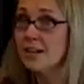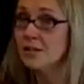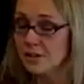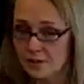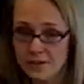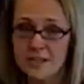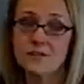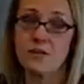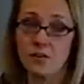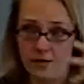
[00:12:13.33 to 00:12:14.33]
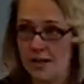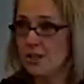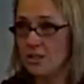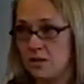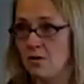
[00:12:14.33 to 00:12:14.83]
It took a few days for all the
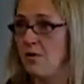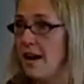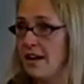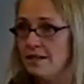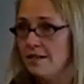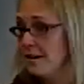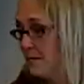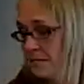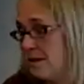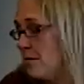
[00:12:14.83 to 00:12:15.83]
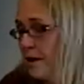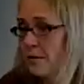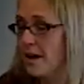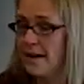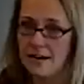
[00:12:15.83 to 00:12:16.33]
rashes to go away, but they
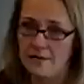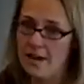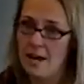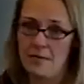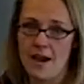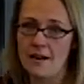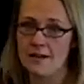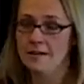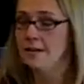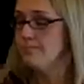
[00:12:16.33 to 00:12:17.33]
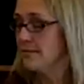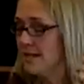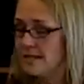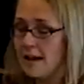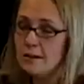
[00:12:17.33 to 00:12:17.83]
went away and never came back.
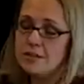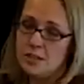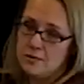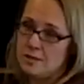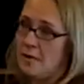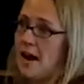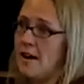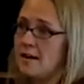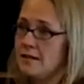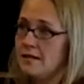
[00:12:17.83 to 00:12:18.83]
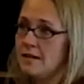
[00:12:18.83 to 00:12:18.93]
His energy was back.